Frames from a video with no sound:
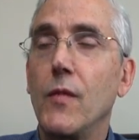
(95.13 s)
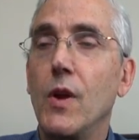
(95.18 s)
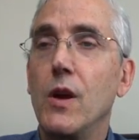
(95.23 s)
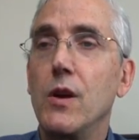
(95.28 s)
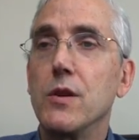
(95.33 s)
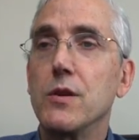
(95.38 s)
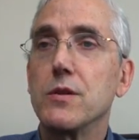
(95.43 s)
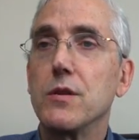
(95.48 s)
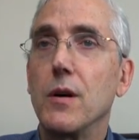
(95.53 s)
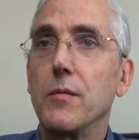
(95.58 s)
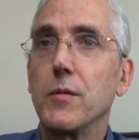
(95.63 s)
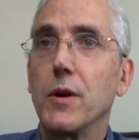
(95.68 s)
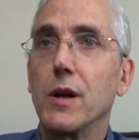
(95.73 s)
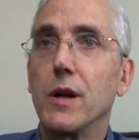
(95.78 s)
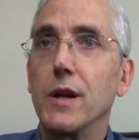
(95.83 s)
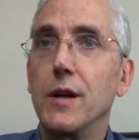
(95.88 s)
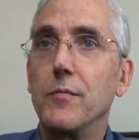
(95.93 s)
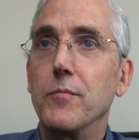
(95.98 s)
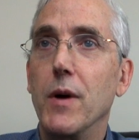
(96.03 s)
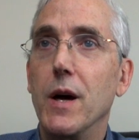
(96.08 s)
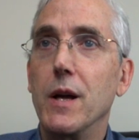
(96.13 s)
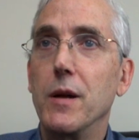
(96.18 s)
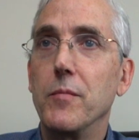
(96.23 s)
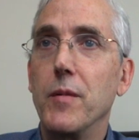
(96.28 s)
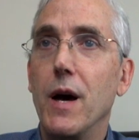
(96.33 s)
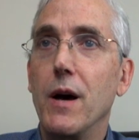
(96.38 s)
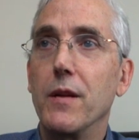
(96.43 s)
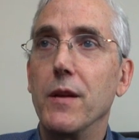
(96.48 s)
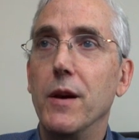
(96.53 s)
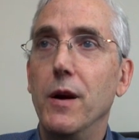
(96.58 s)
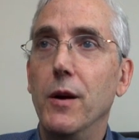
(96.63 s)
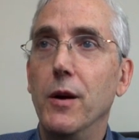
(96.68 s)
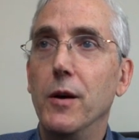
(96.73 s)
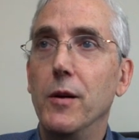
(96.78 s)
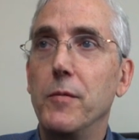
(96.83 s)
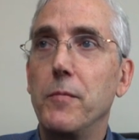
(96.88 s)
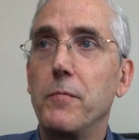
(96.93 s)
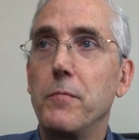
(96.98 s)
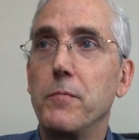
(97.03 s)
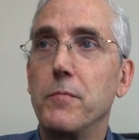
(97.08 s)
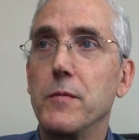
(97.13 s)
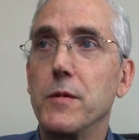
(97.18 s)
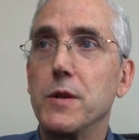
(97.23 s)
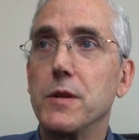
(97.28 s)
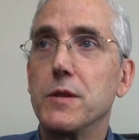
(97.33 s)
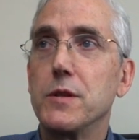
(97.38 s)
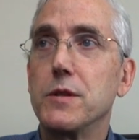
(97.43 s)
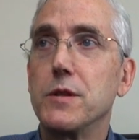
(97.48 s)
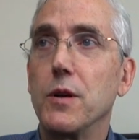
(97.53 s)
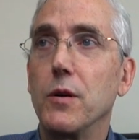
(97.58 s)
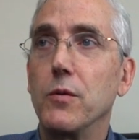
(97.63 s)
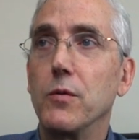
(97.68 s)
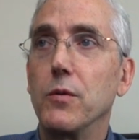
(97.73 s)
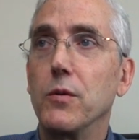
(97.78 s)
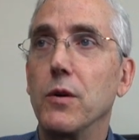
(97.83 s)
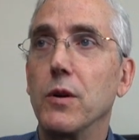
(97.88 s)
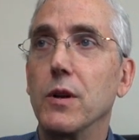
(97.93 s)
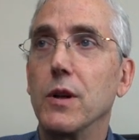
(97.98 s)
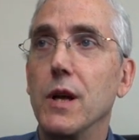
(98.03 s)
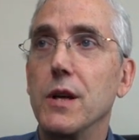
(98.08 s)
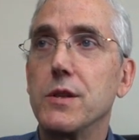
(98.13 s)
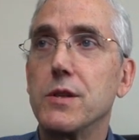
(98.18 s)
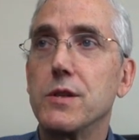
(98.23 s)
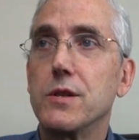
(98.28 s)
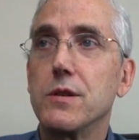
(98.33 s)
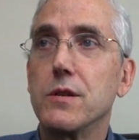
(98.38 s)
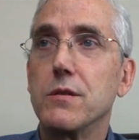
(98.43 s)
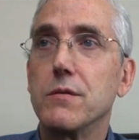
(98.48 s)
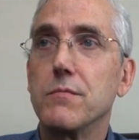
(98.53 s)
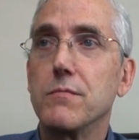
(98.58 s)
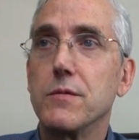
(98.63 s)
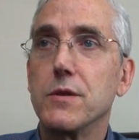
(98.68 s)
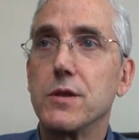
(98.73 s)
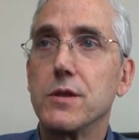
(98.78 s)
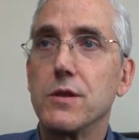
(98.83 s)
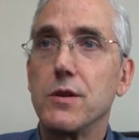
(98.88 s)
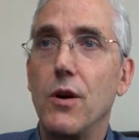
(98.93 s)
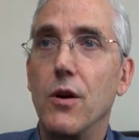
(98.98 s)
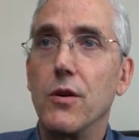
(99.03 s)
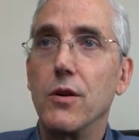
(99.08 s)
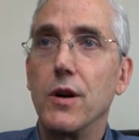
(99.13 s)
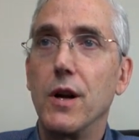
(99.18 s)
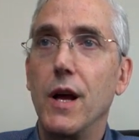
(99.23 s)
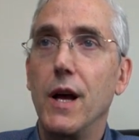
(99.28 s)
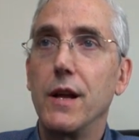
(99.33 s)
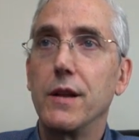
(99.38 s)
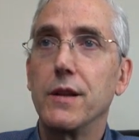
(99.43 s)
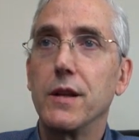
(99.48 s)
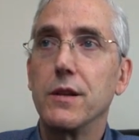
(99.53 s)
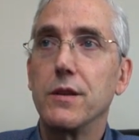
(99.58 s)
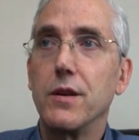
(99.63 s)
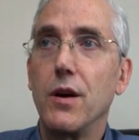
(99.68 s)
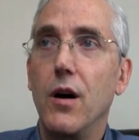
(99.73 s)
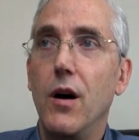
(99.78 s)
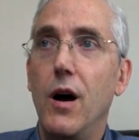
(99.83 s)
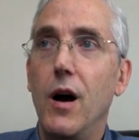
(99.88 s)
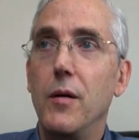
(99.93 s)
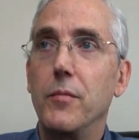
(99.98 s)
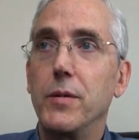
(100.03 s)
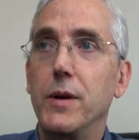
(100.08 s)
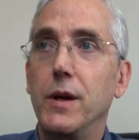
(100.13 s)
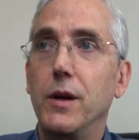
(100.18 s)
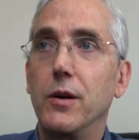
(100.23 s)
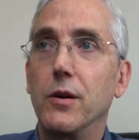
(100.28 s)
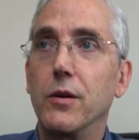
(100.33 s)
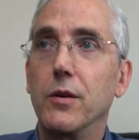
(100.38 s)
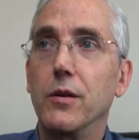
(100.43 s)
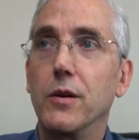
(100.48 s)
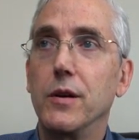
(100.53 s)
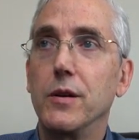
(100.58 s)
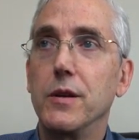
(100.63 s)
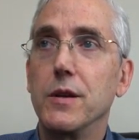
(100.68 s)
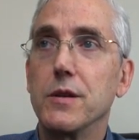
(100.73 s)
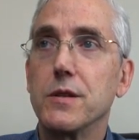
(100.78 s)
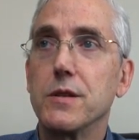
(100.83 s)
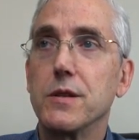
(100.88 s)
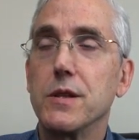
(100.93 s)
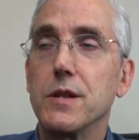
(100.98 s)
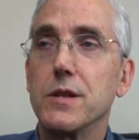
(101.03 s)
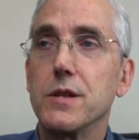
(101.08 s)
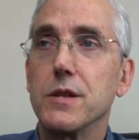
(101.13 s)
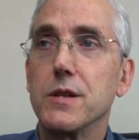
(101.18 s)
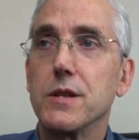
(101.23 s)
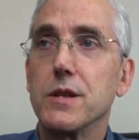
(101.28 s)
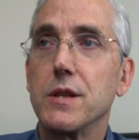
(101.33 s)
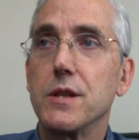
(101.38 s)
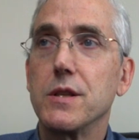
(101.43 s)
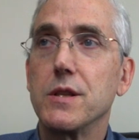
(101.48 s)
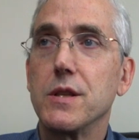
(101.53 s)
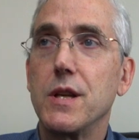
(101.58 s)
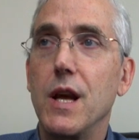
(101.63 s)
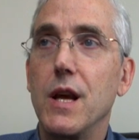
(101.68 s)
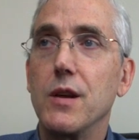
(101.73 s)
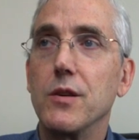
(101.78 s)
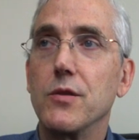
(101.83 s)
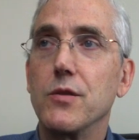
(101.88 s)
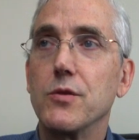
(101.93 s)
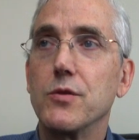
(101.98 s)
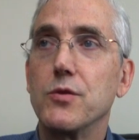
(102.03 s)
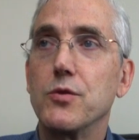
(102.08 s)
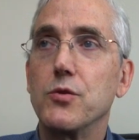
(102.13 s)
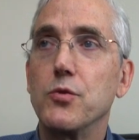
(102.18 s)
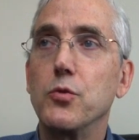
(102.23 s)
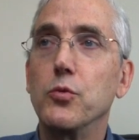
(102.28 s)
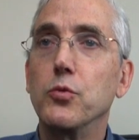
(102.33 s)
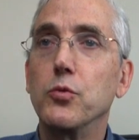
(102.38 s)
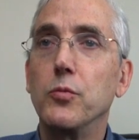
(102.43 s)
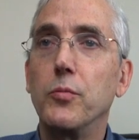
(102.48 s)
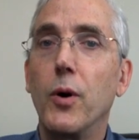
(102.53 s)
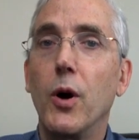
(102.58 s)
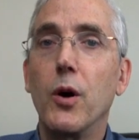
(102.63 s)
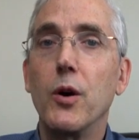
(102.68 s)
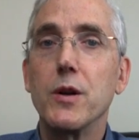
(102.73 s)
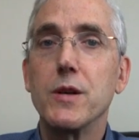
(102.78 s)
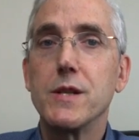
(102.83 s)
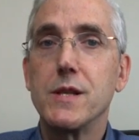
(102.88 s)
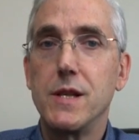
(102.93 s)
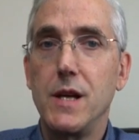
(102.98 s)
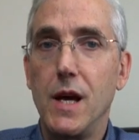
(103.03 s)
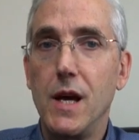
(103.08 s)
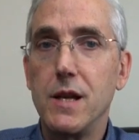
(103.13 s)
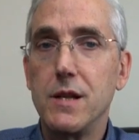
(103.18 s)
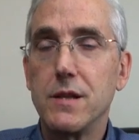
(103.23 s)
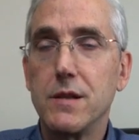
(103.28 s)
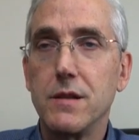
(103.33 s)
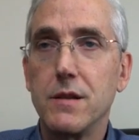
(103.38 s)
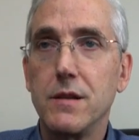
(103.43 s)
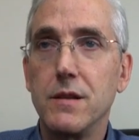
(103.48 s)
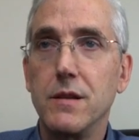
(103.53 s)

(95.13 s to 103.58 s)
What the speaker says: So I'm going to leave mine about there. So let's start at the top here, and this is the standard toolbar set,